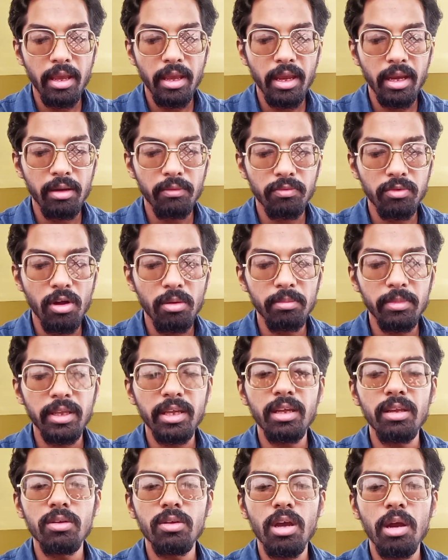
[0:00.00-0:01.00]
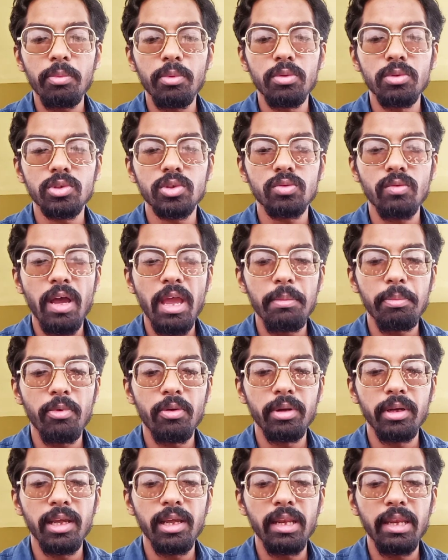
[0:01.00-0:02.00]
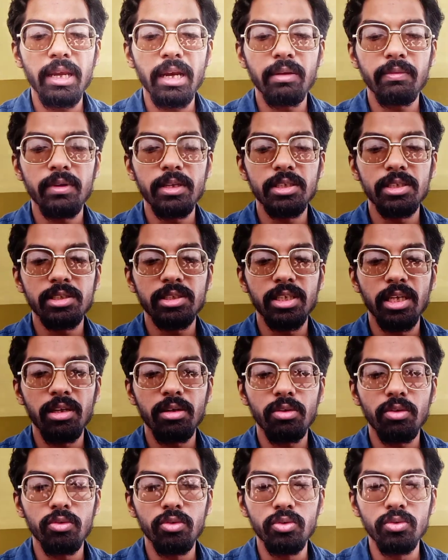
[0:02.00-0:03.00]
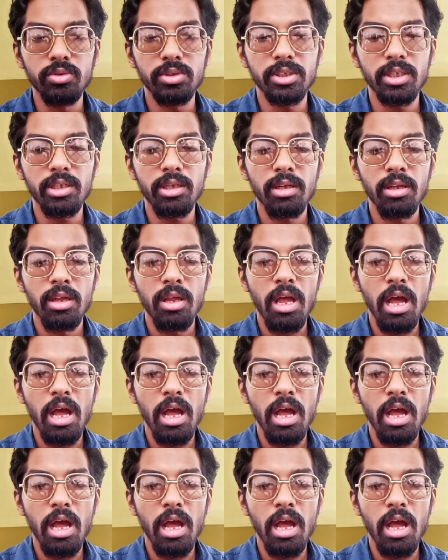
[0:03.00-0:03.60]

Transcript: and from there you have to swipe on Daily Adventure Incense to use it.